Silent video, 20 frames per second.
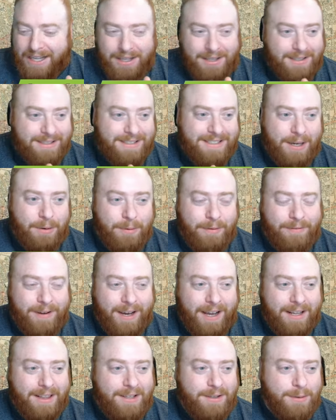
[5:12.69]
Looks like we've
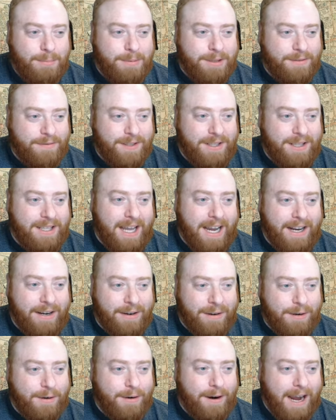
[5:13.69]
got a little bit of a
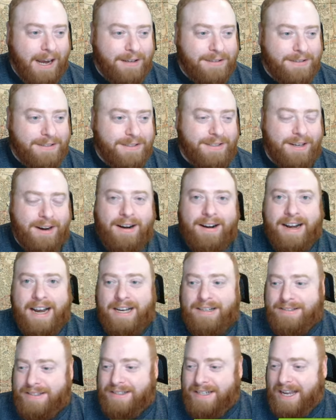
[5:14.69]
lighter crowd starting
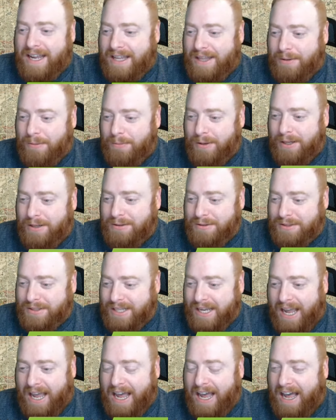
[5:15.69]
out today than we
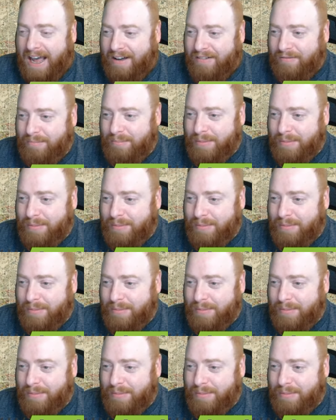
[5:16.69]
usually have,